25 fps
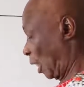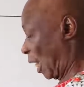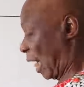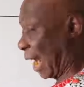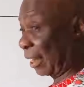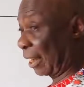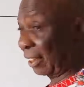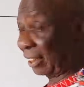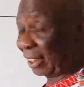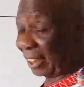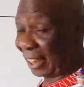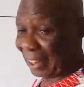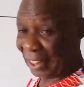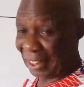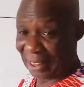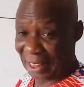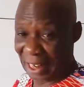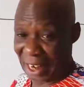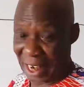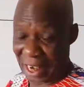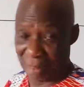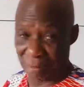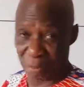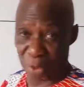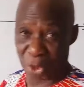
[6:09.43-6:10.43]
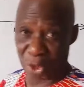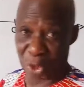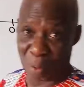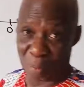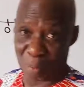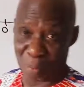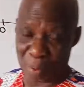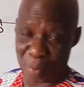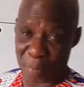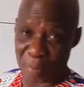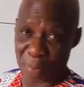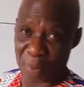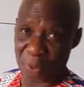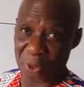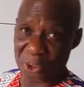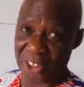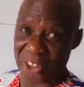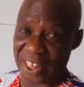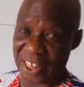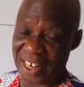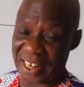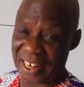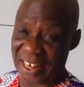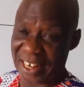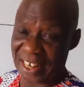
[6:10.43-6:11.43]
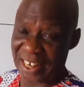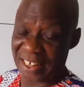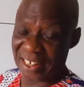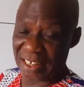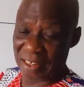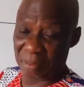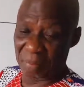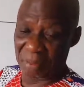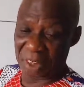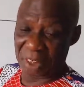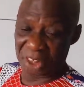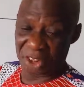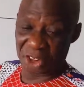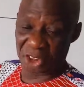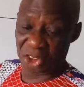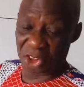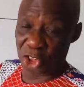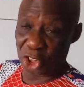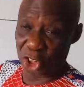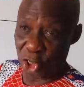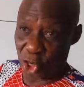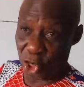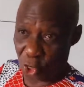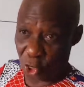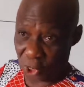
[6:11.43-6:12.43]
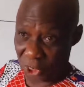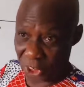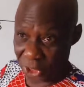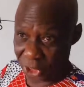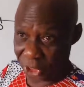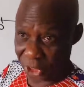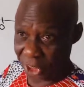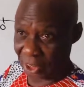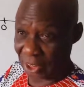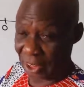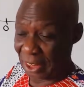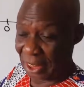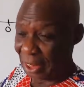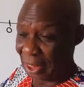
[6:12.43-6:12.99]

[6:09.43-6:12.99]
And certain times, some people say that it means the origin.